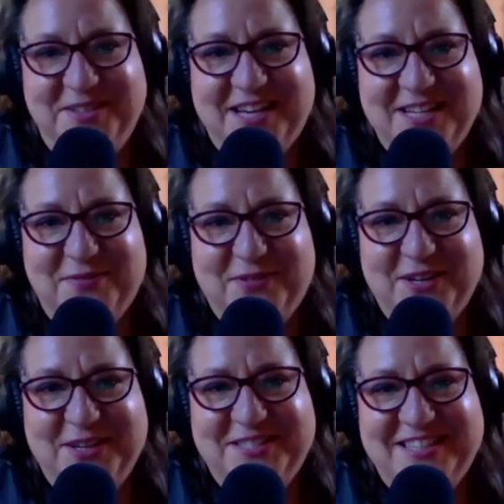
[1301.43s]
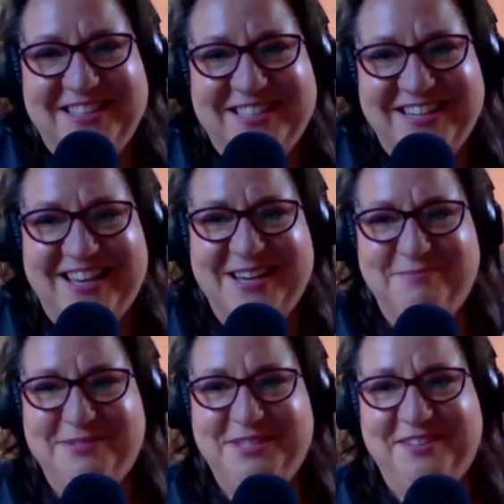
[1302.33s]
guys for using this
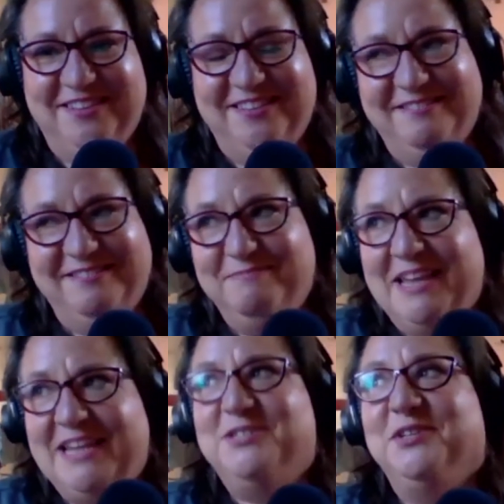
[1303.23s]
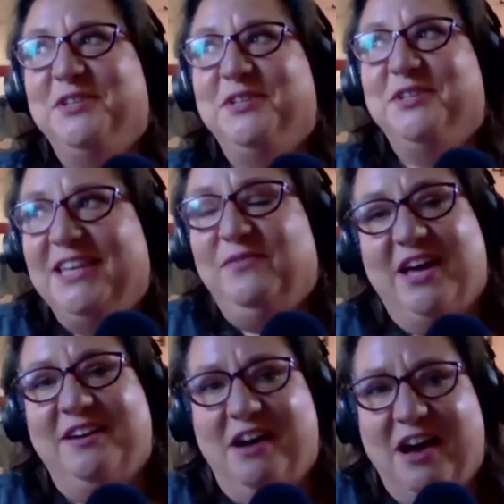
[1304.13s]
time to make sure that
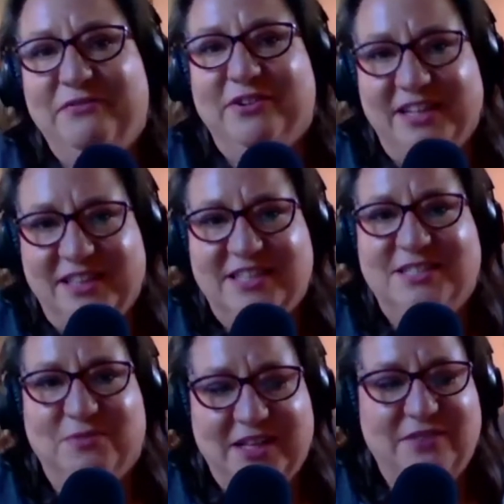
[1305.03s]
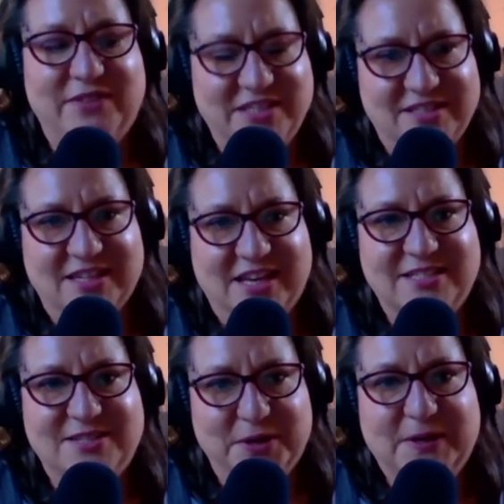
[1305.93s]
you've got an offering that's relevant to the
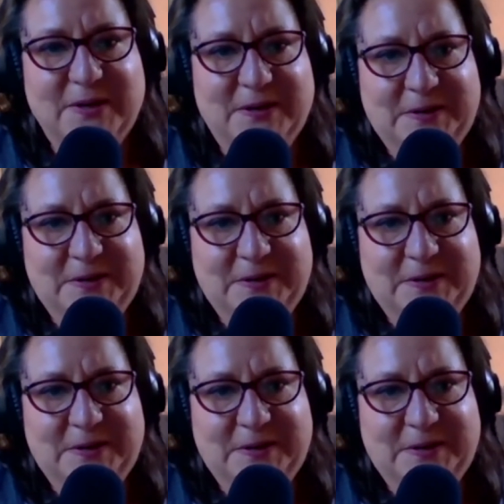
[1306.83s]
customer.